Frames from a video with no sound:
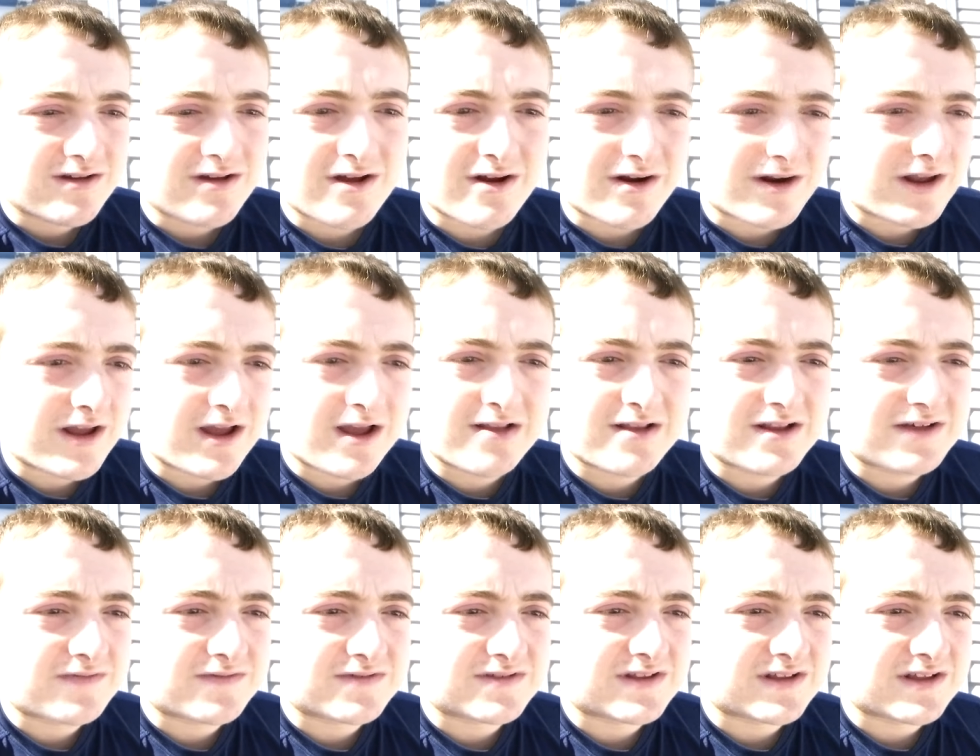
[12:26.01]
All right,
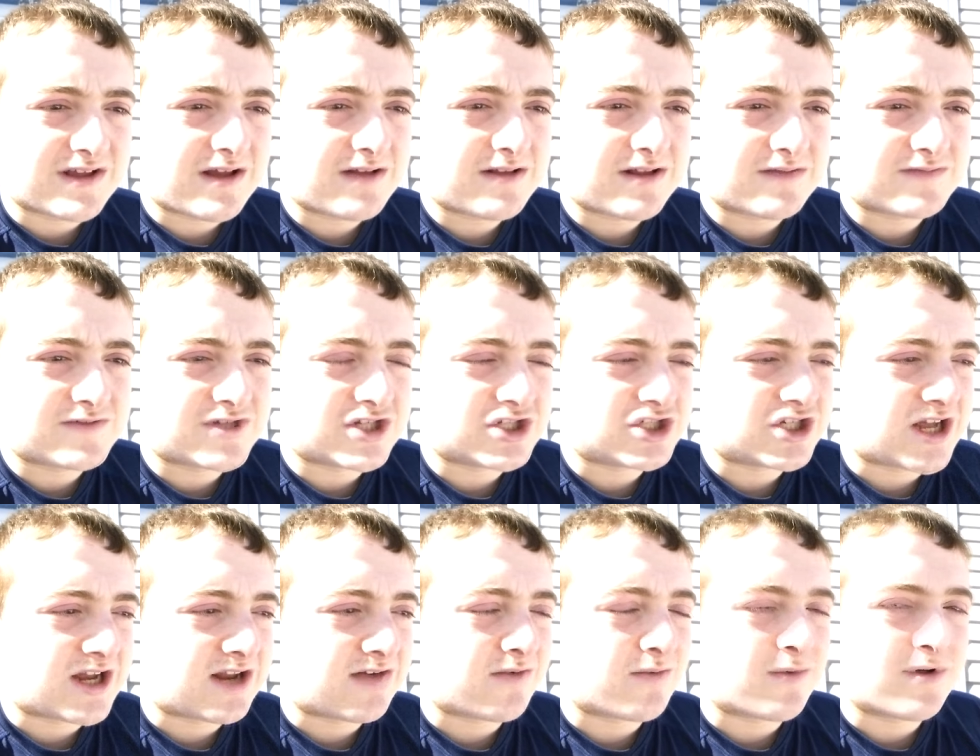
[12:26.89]
enough chit
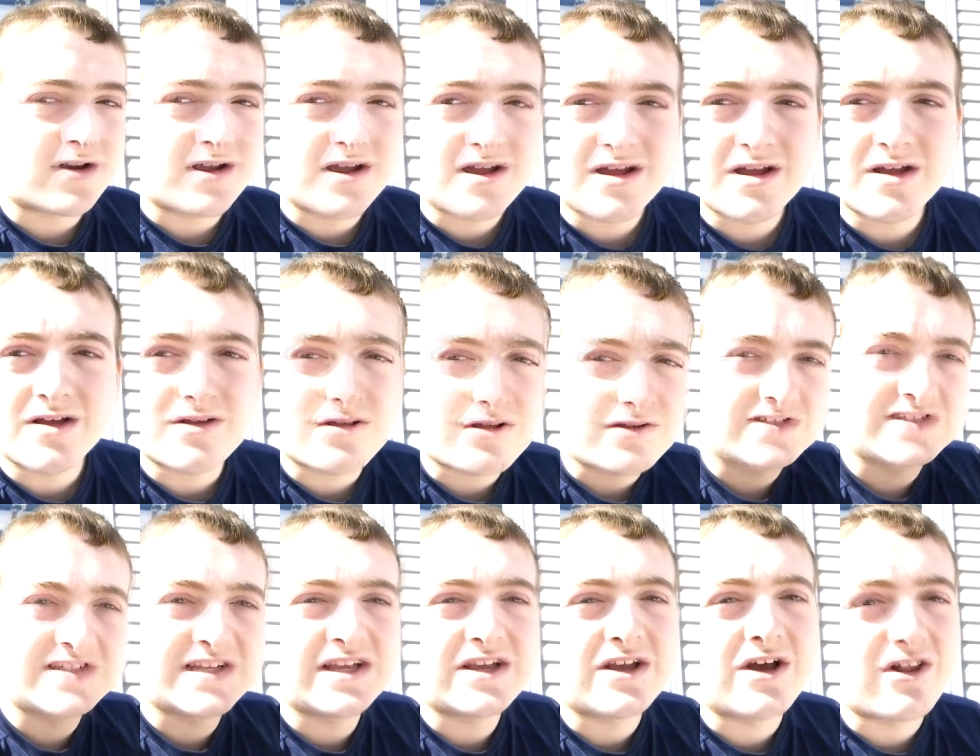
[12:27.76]
chat, everyone. I'll
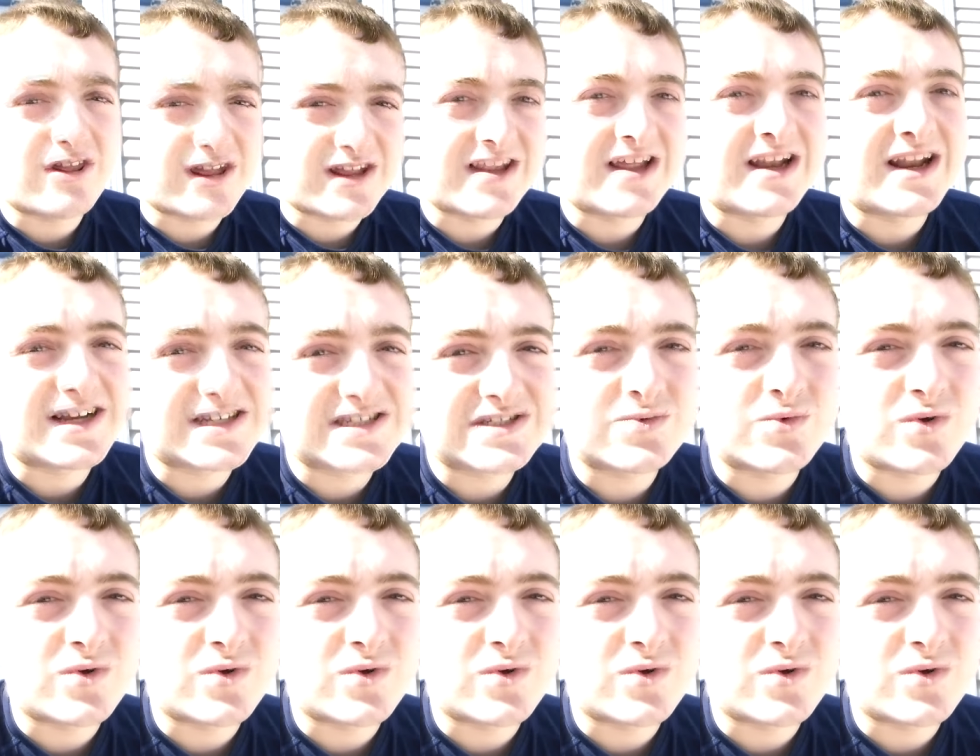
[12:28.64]
see y'all in the next